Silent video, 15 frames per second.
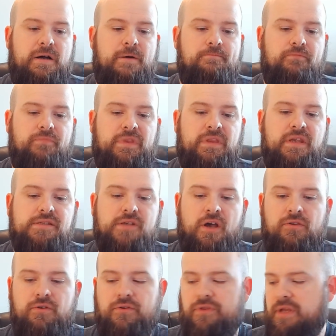These
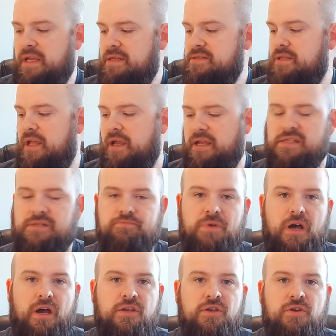other things like
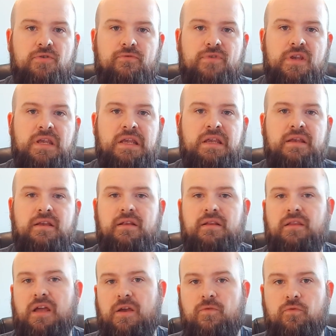spot UV,
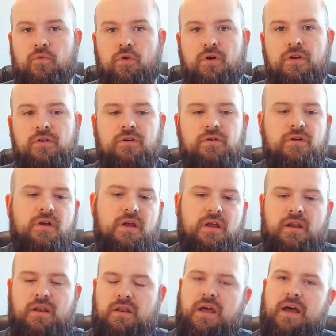like foil,
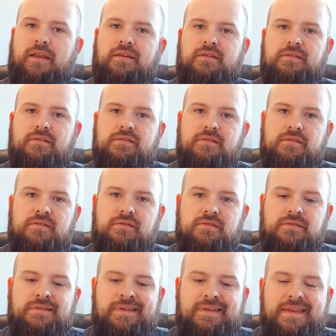not
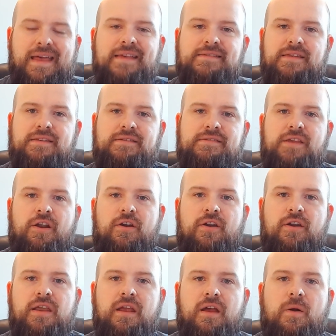
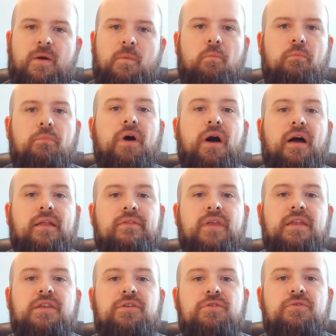necessary, but they
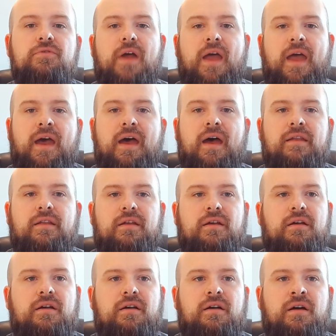do add
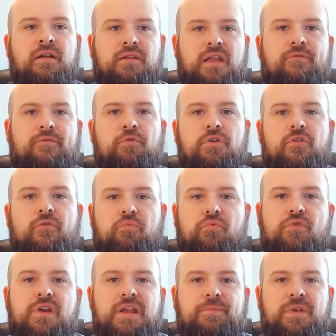a level of
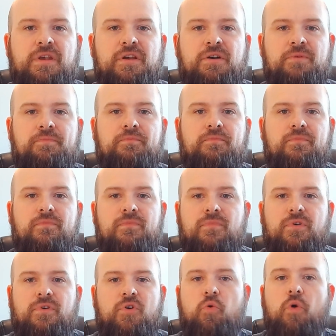premium
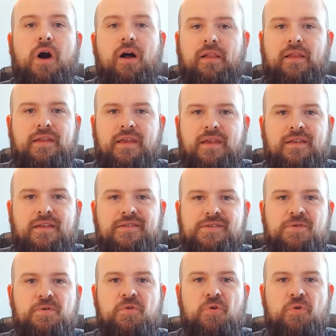quality to your